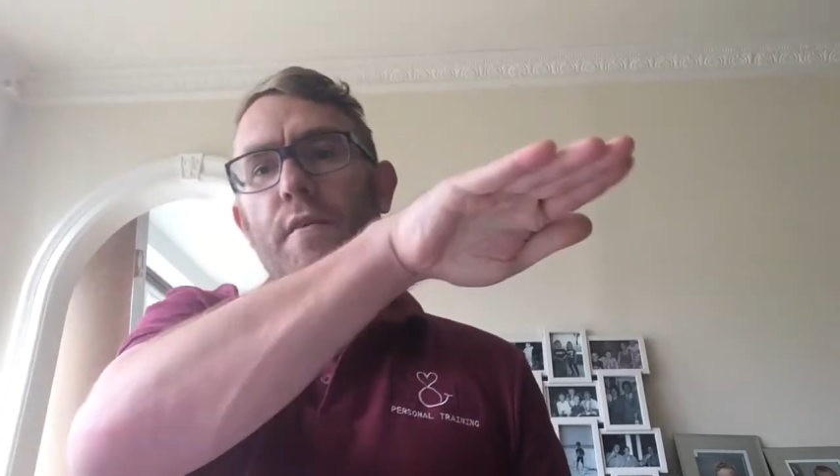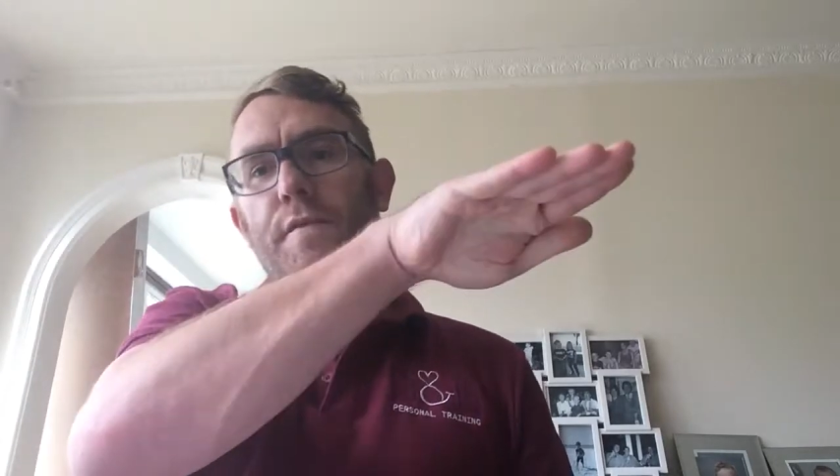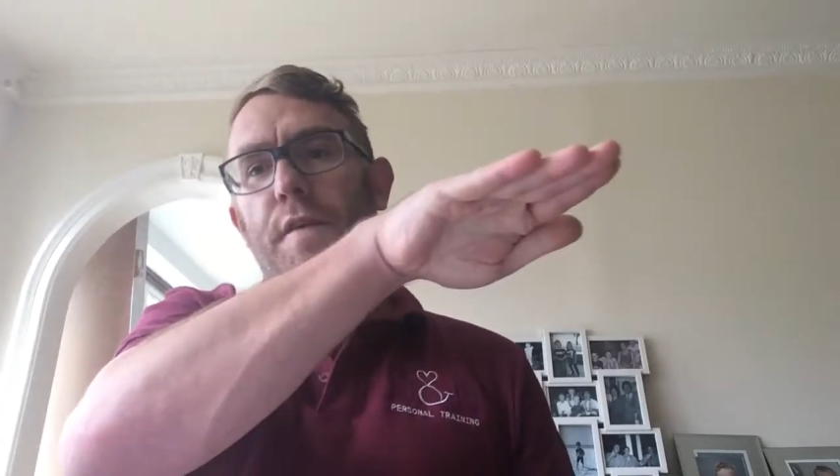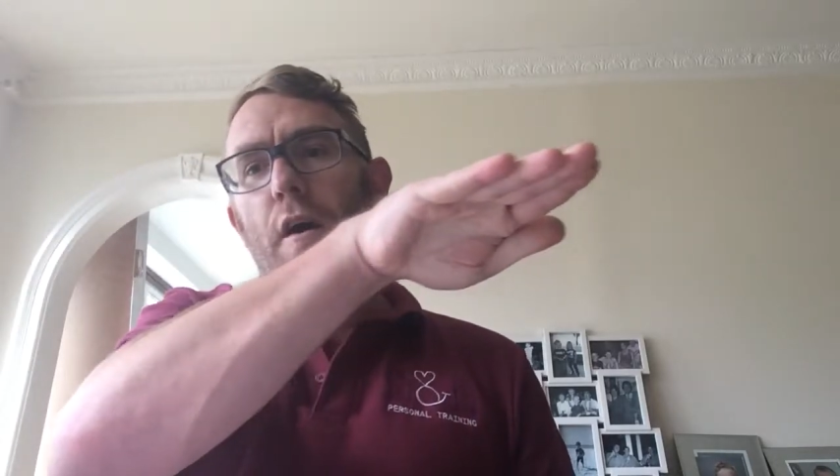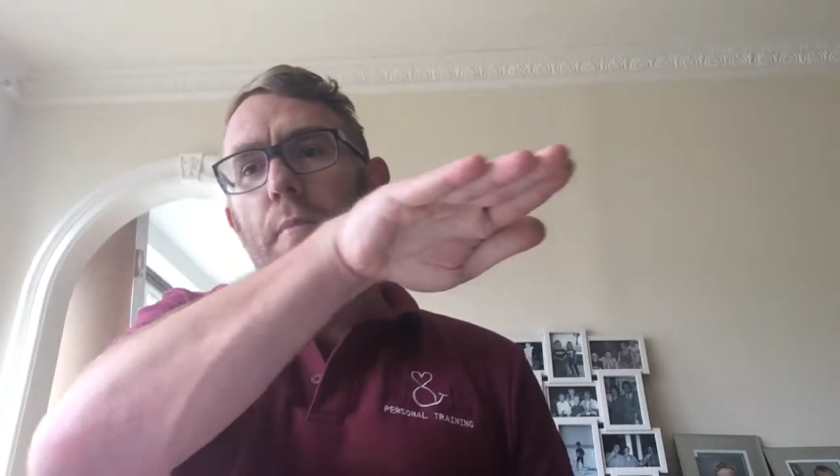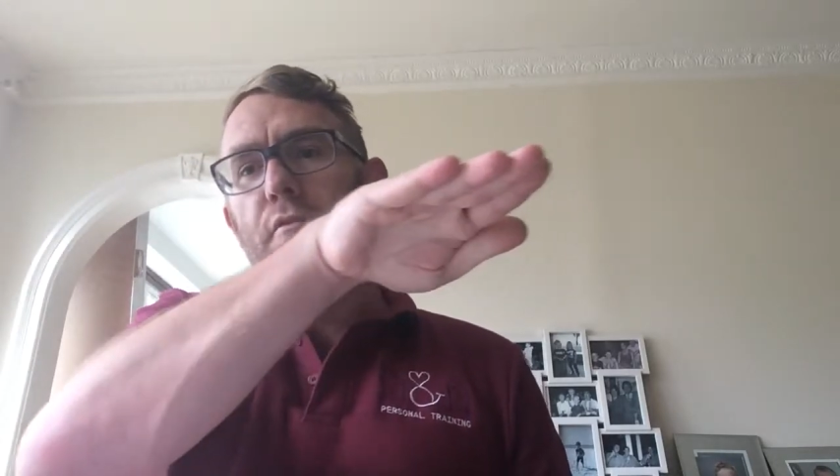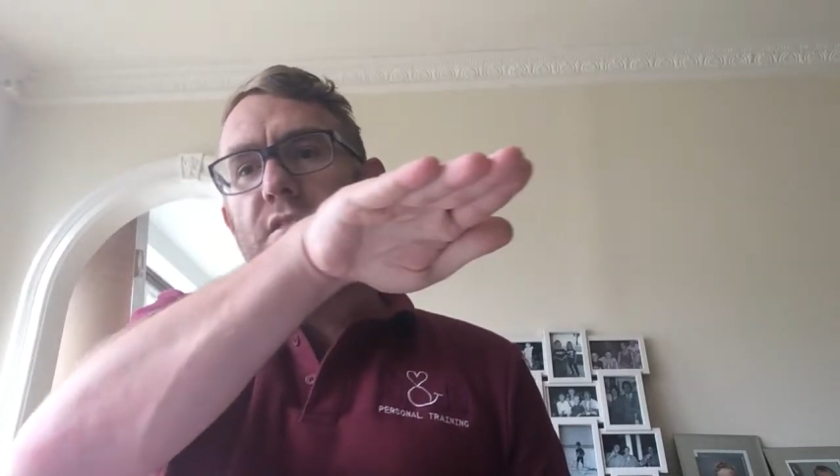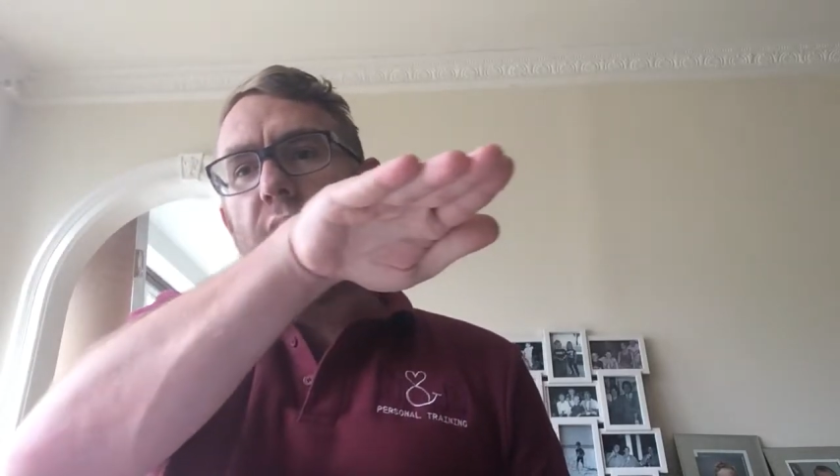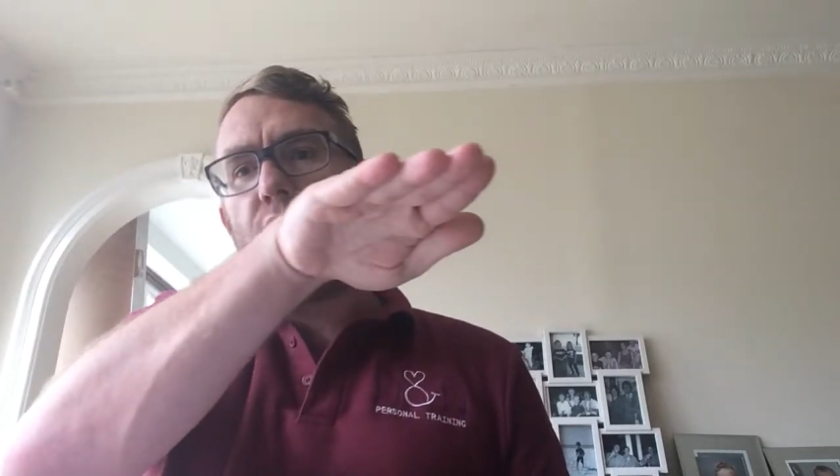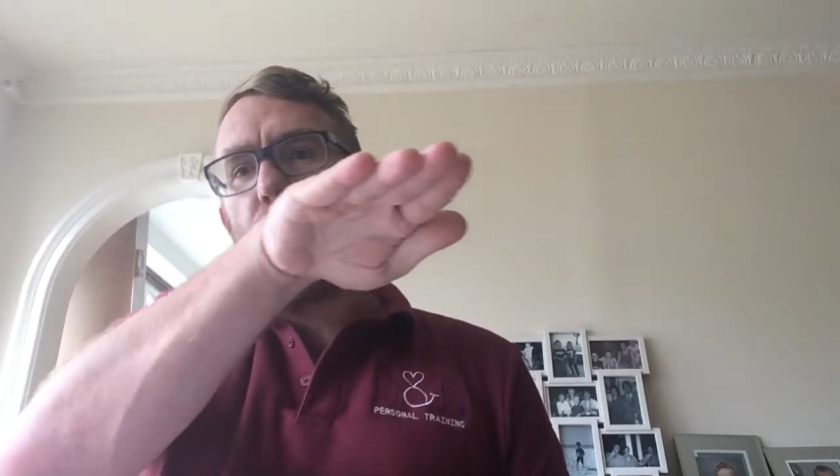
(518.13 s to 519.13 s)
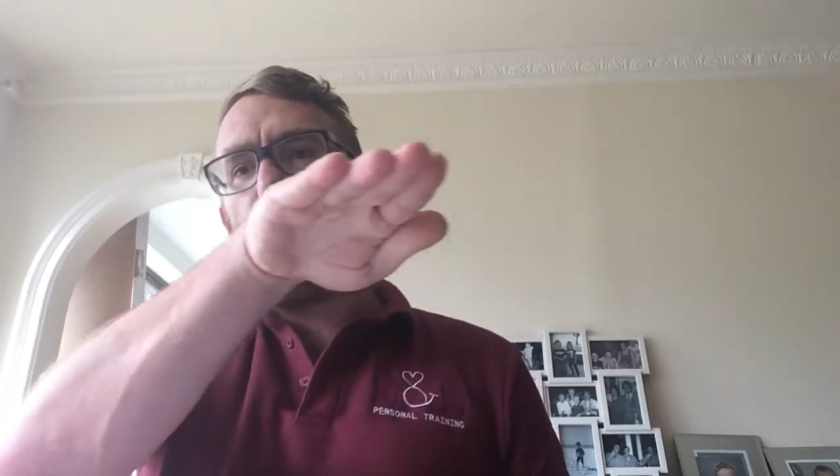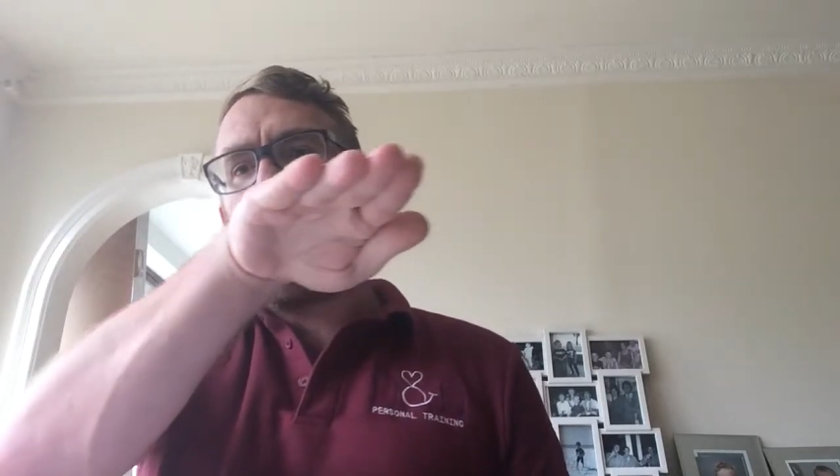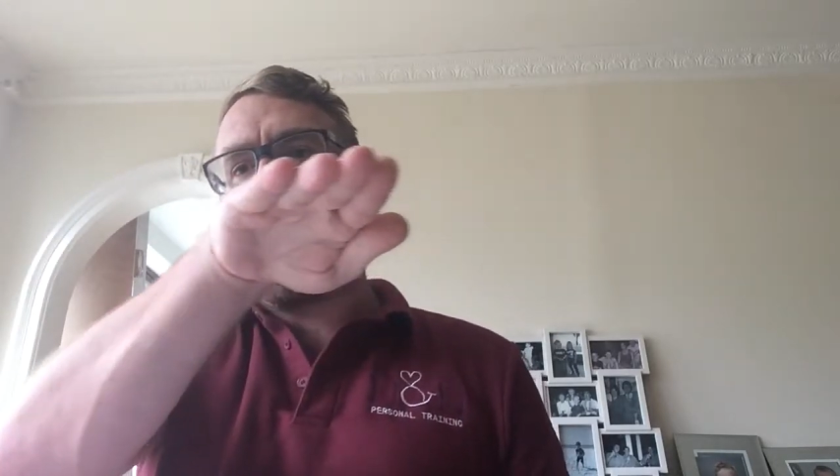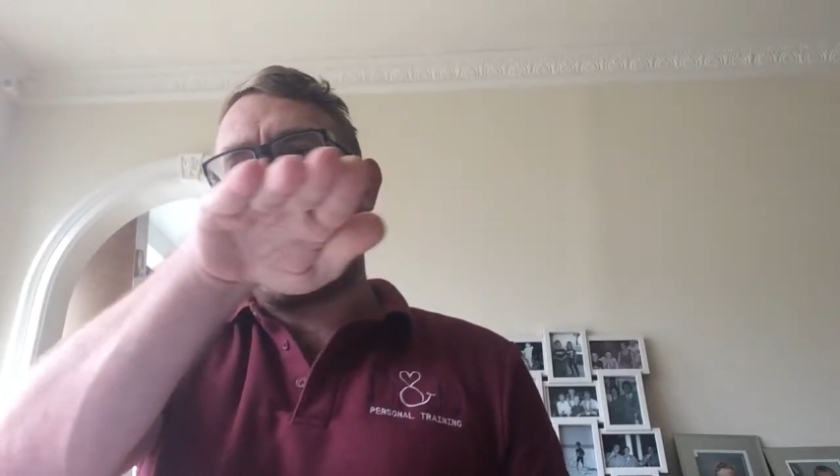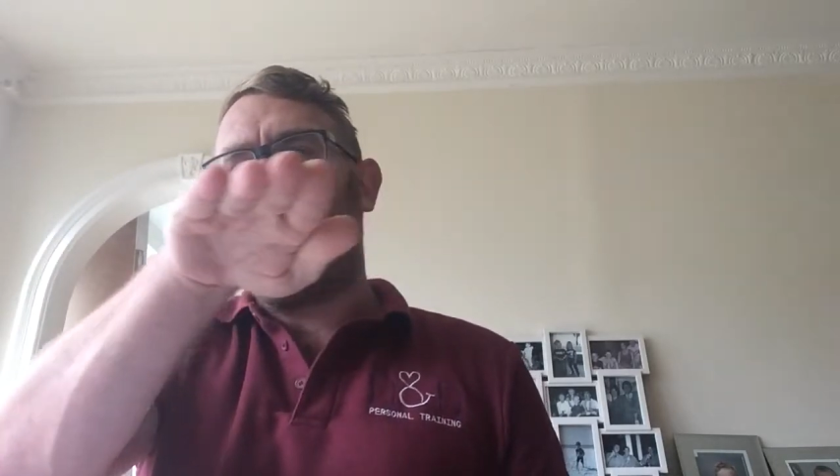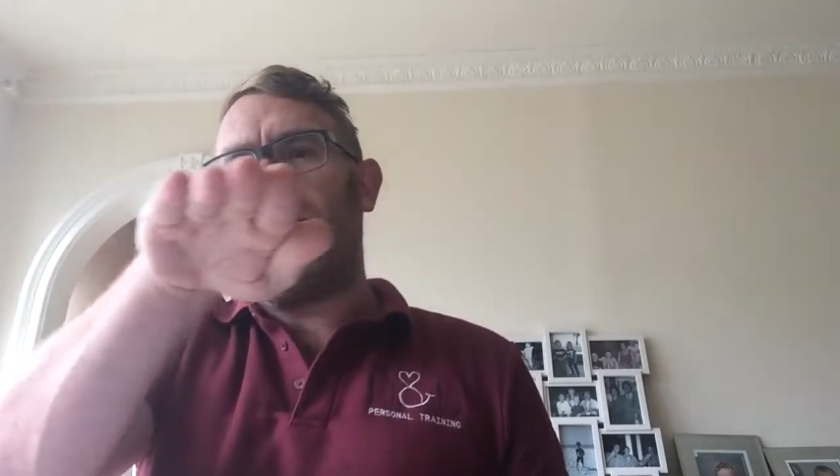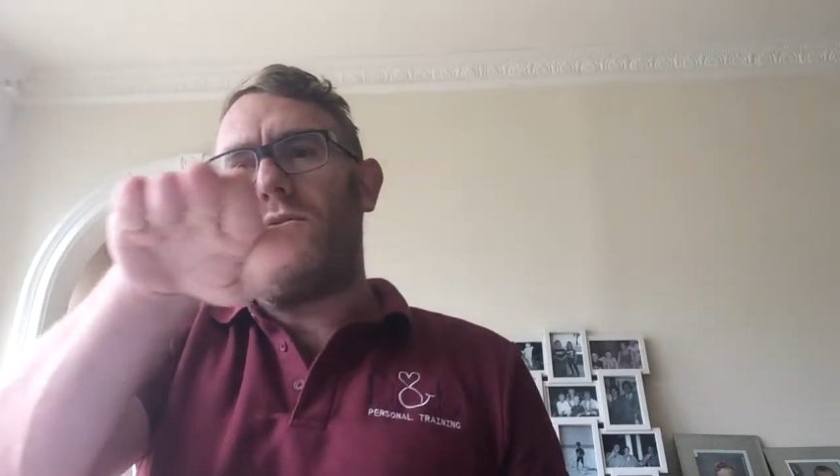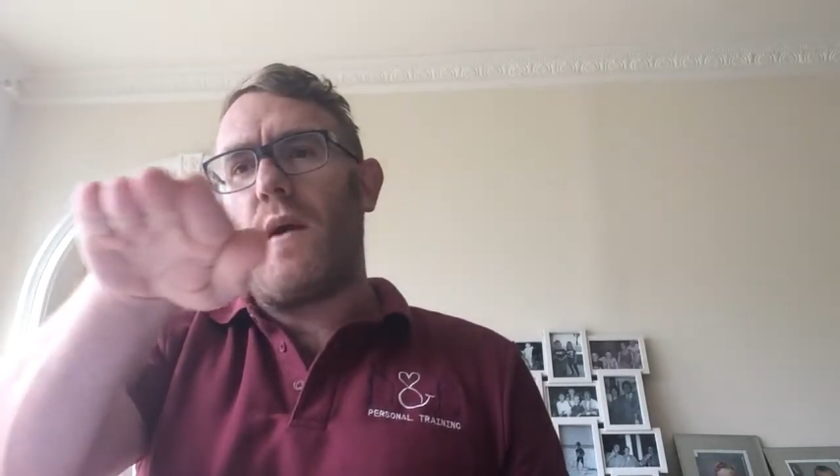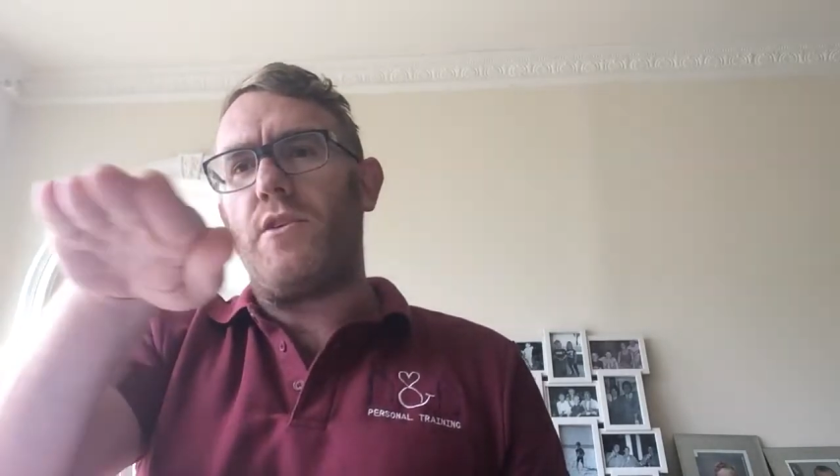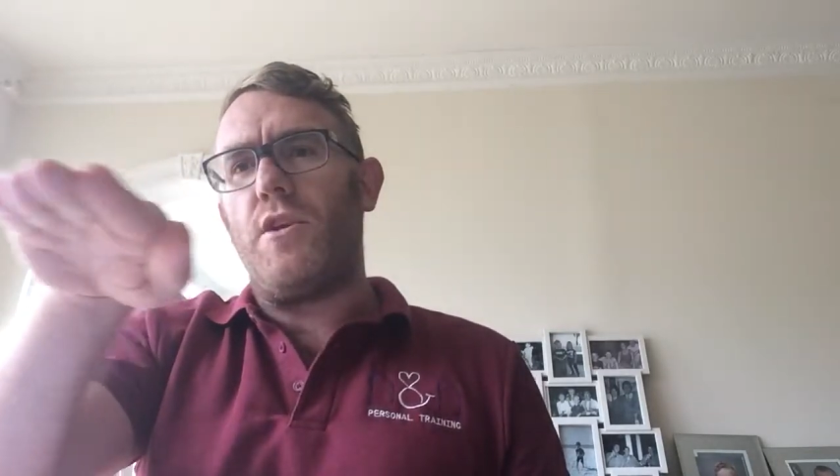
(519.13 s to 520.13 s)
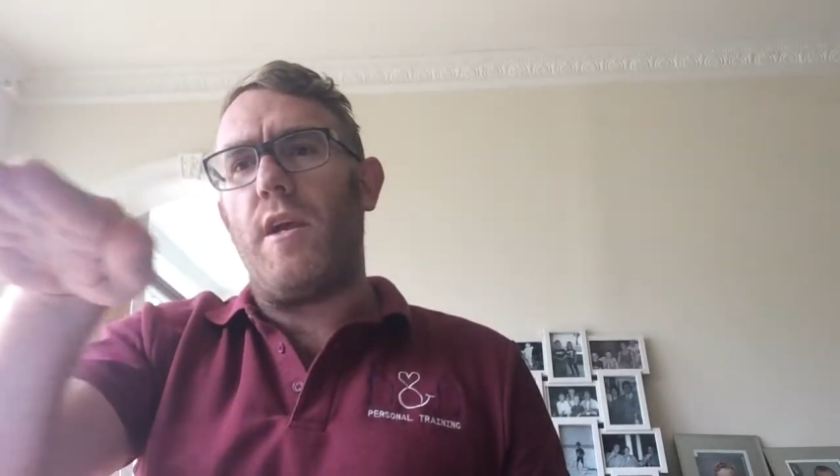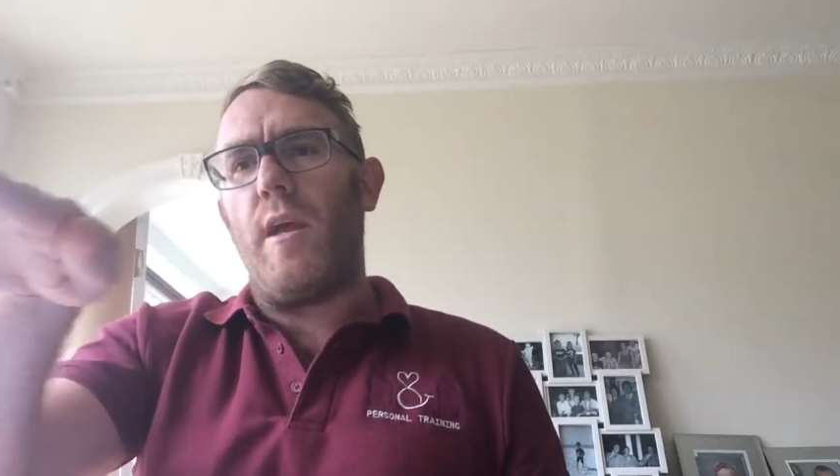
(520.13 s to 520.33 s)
fibre is actually a good one to actually